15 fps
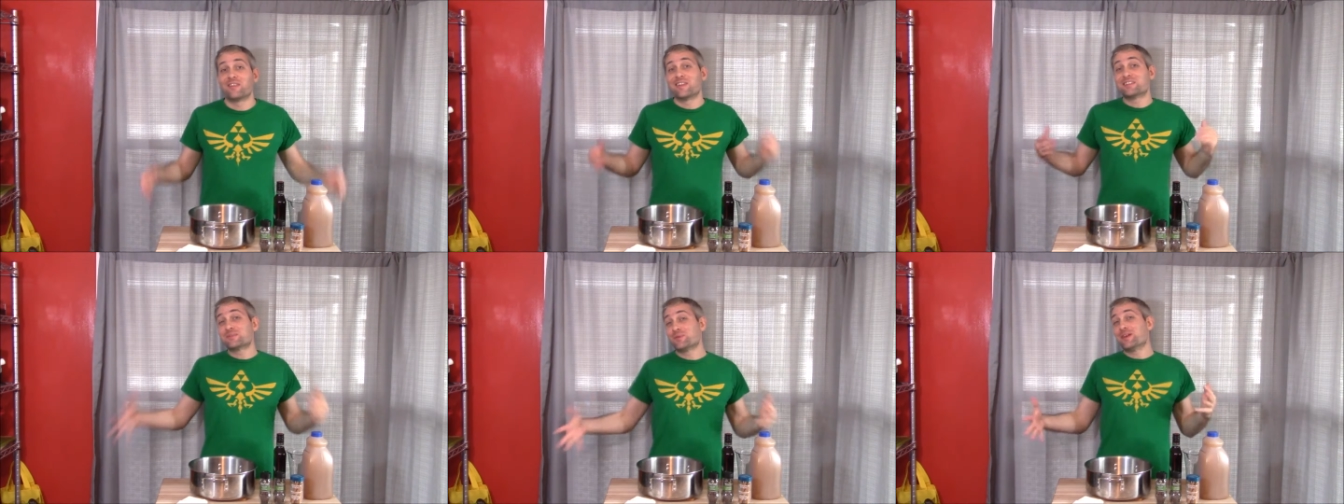
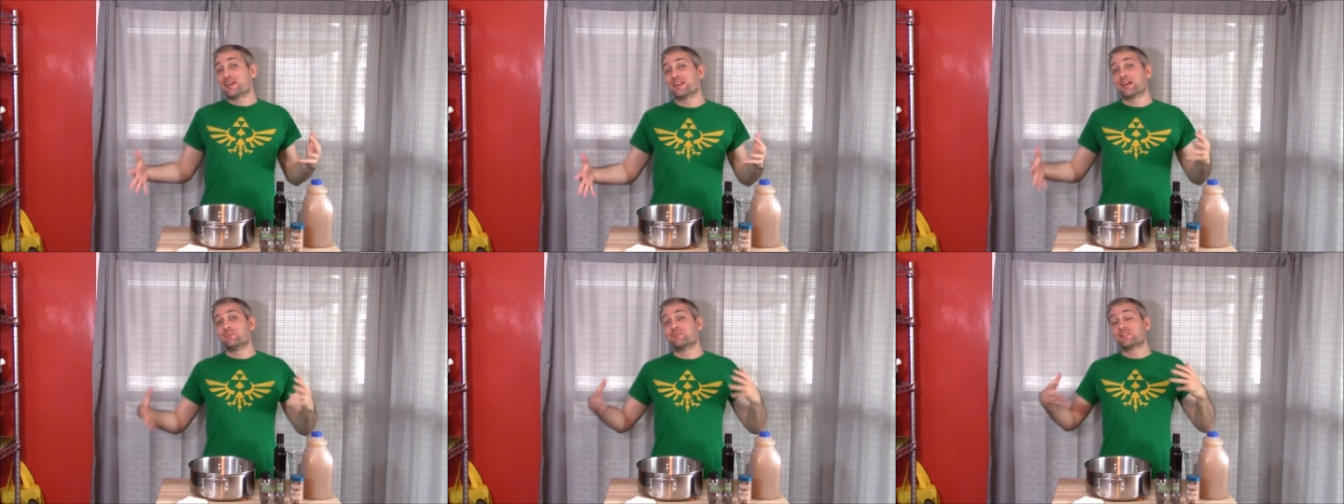This
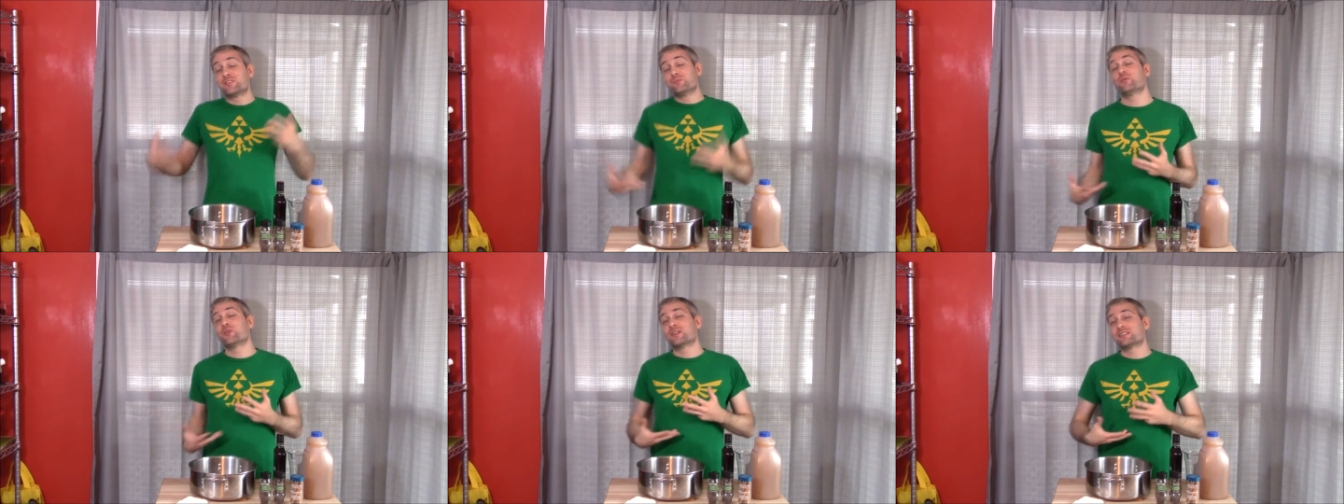weekend I'm
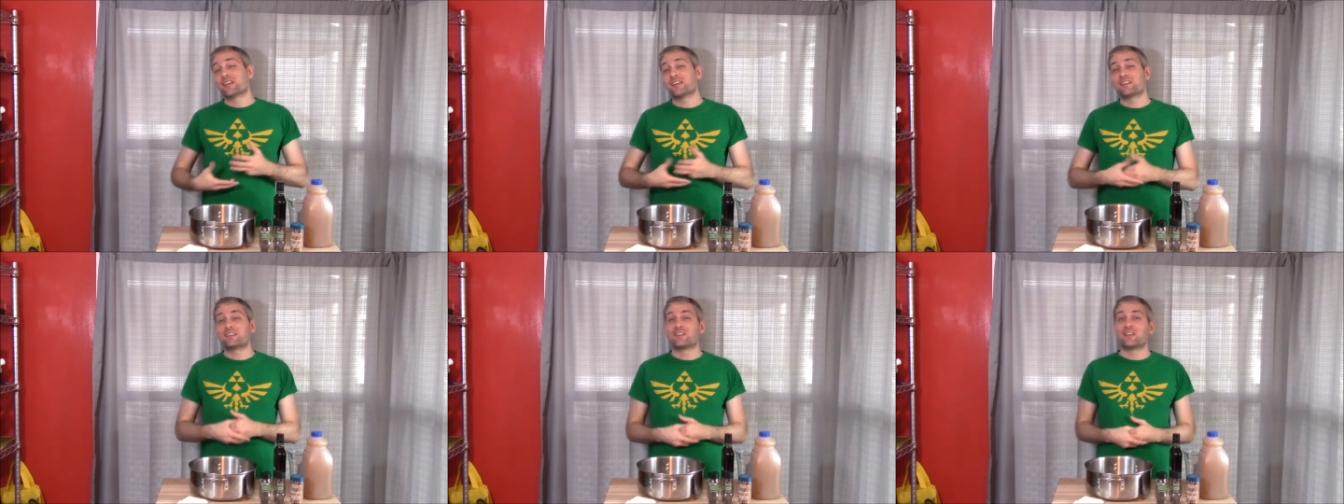super
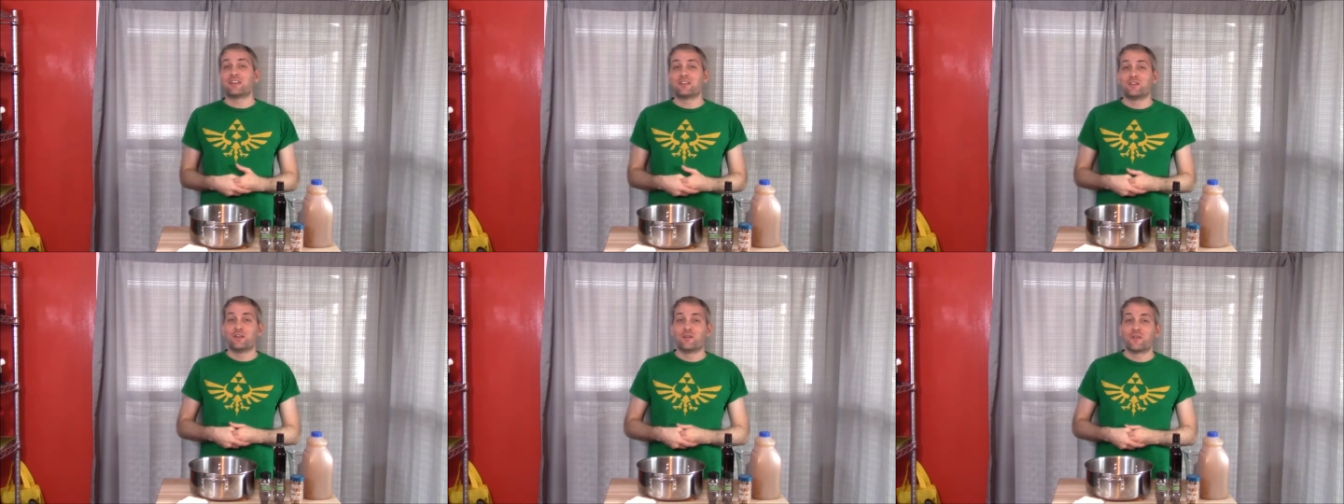excited to
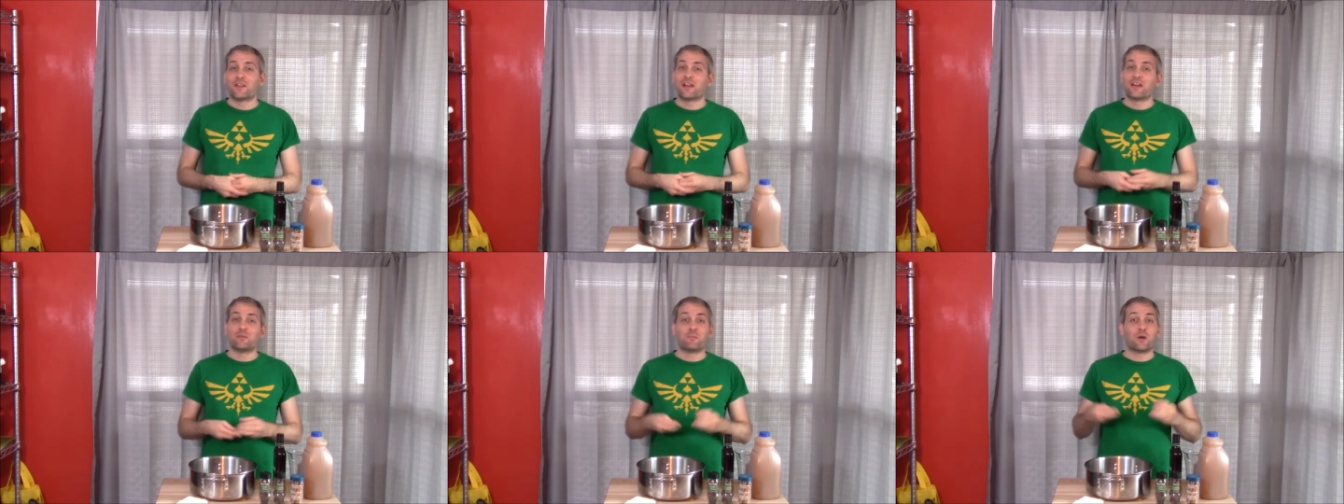let you know
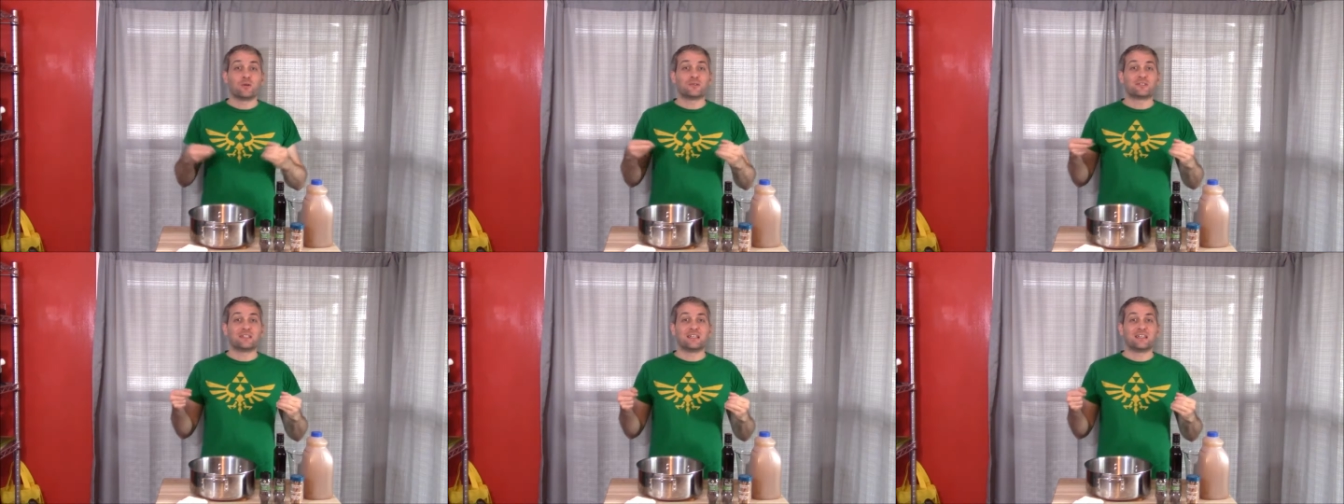that I'm
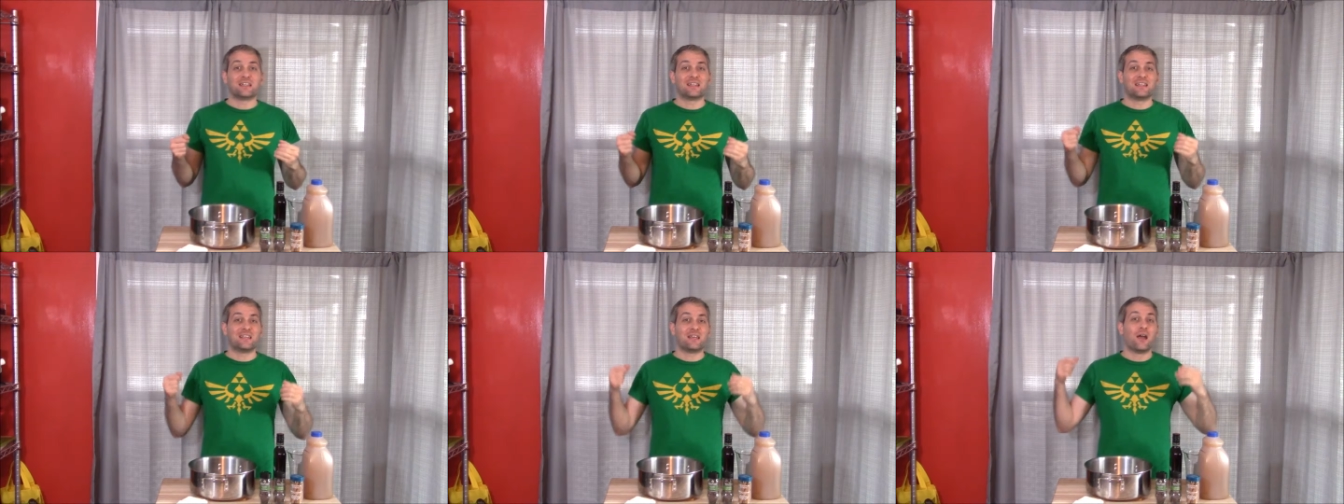
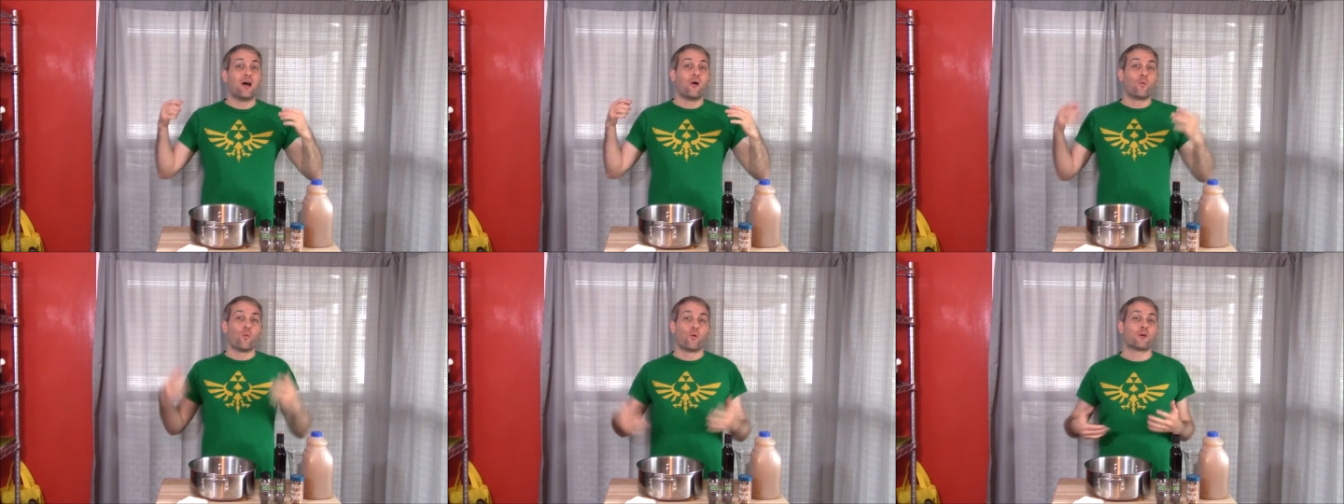hosting the
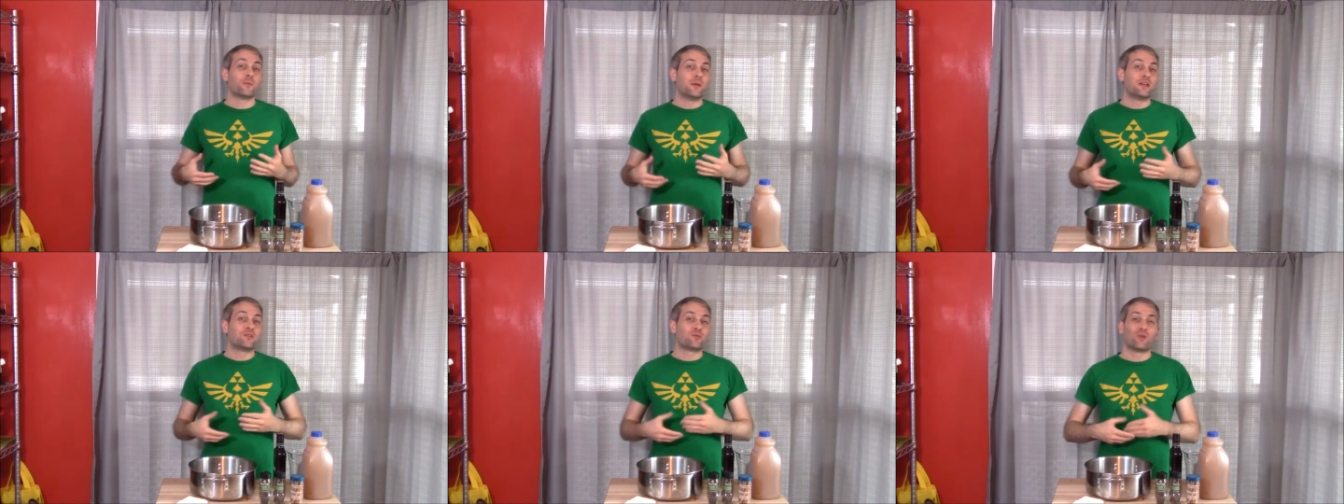
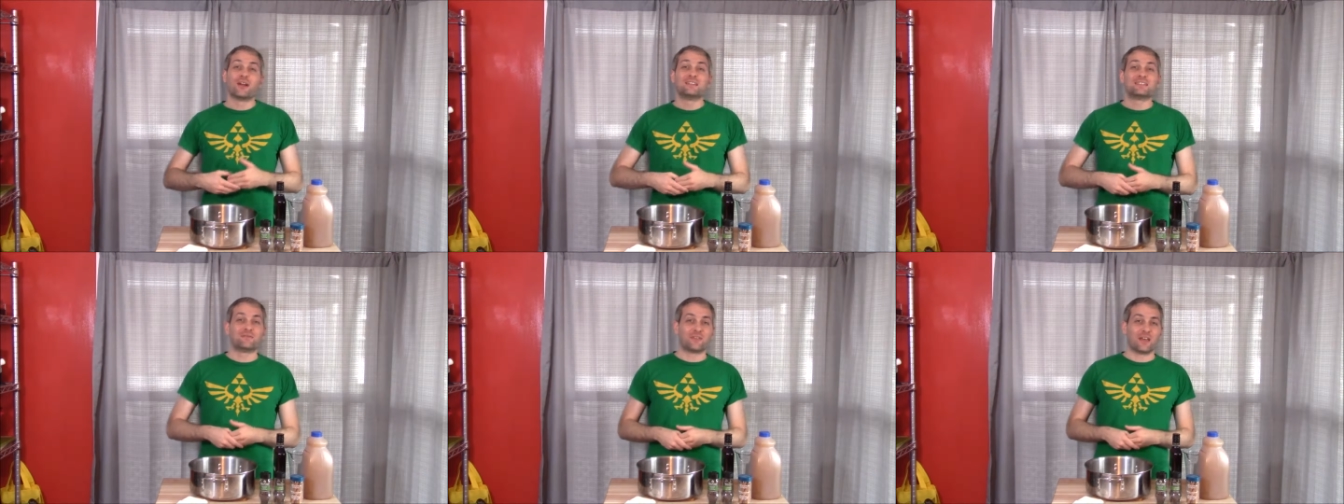Warming
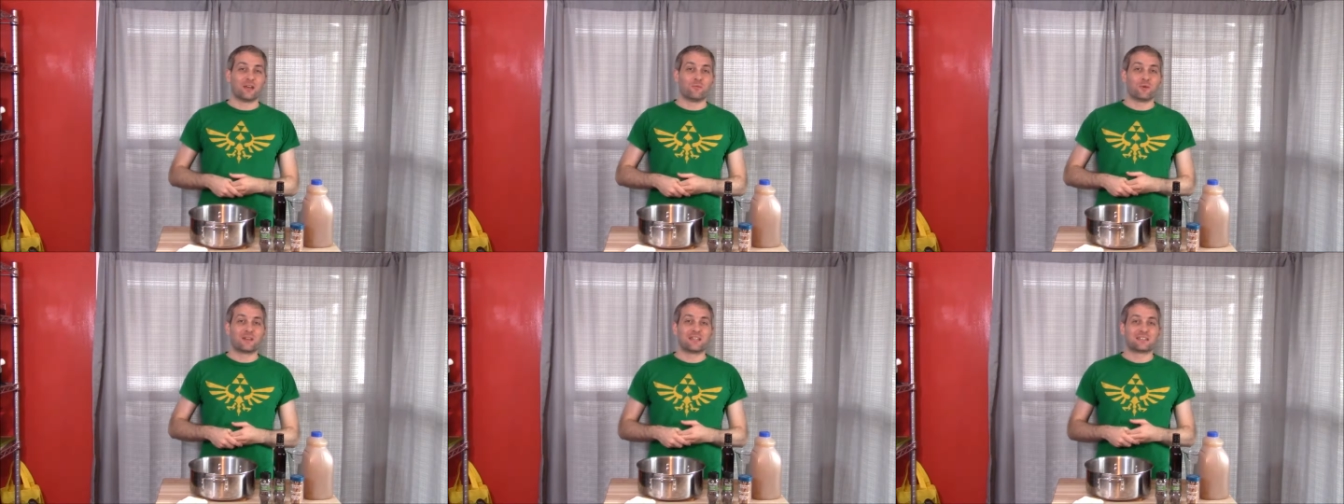Trends
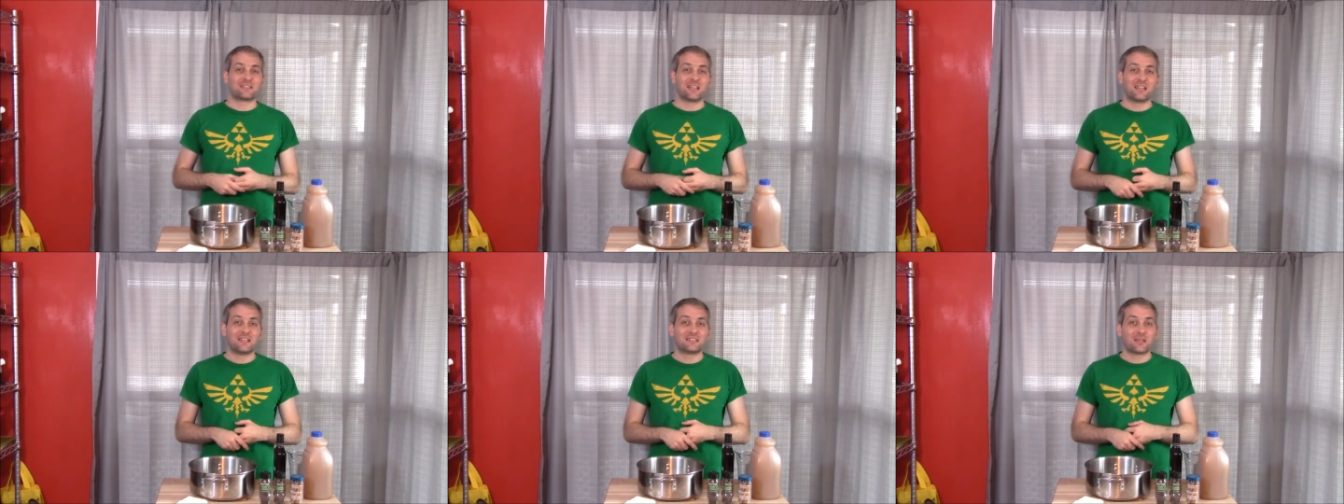event with the
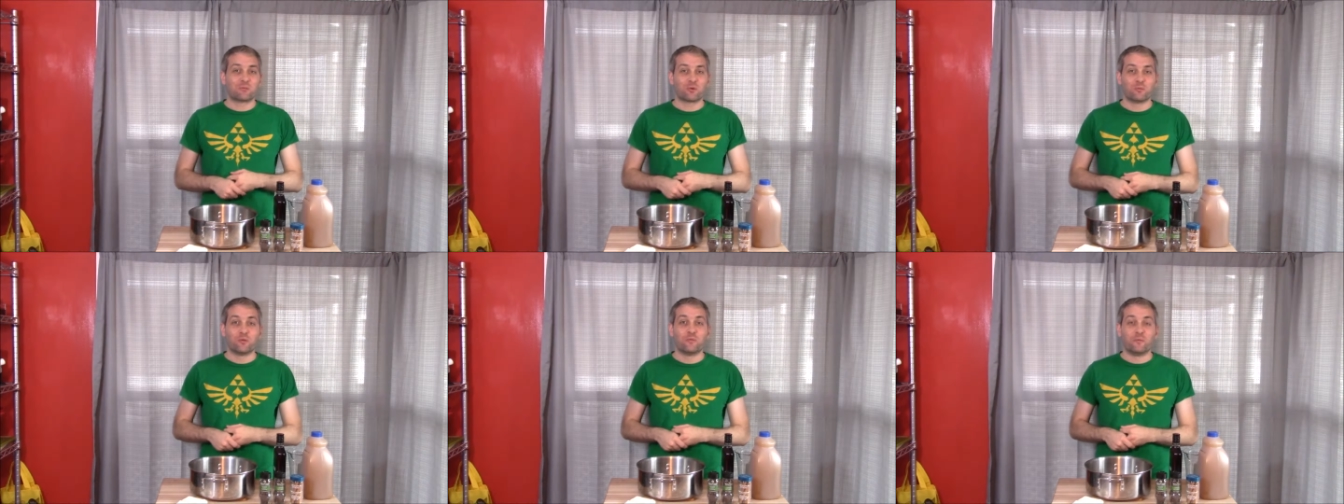Sunday
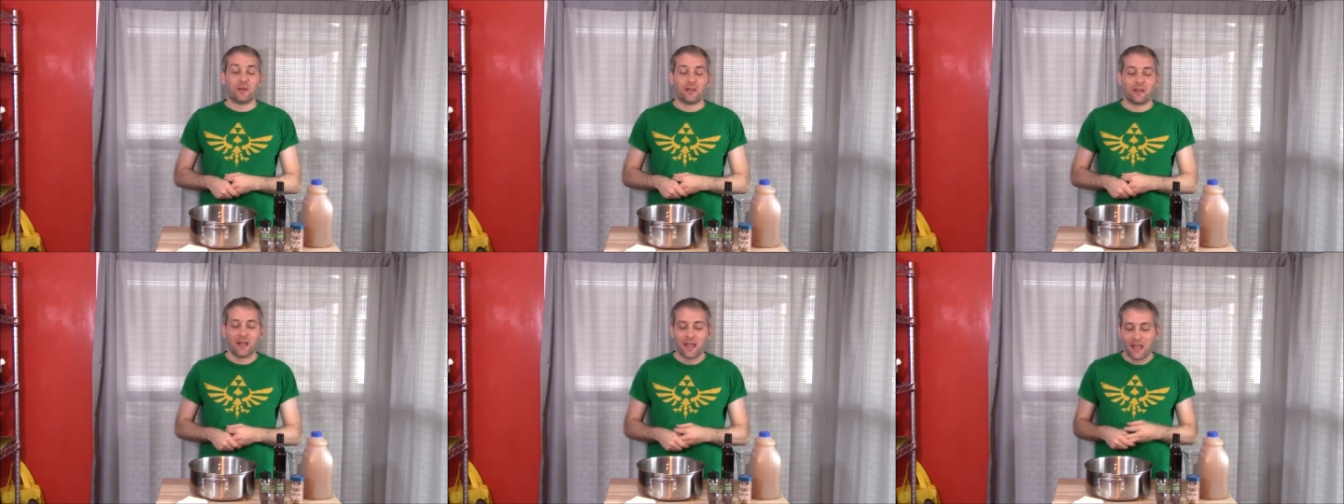Supper Movement.